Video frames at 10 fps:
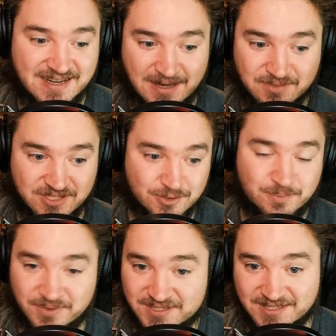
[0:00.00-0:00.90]
And I'm just
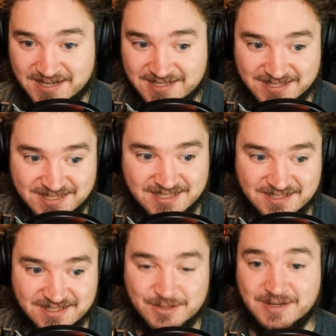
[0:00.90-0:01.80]
super excited to see
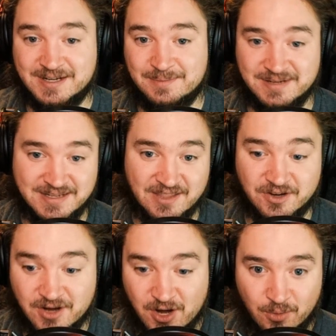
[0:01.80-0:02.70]
this unit come
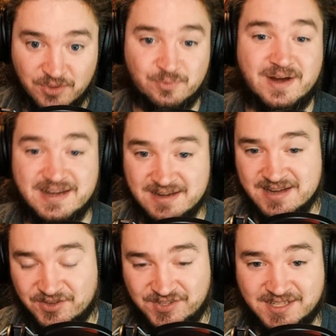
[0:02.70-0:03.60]
together with Ryan
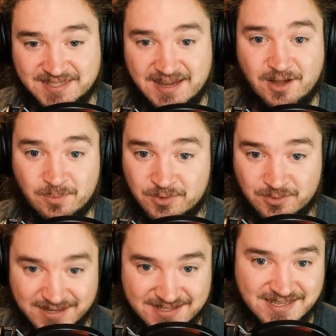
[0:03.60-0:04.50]
Nielsen at the helm,
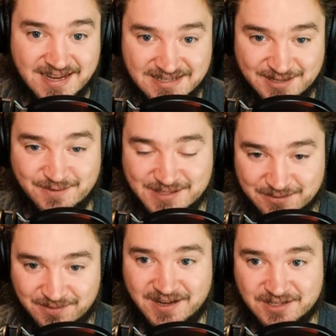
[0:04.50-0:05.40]
who is that
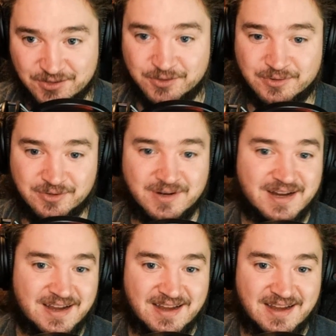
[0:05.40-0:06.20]
defensive line guru.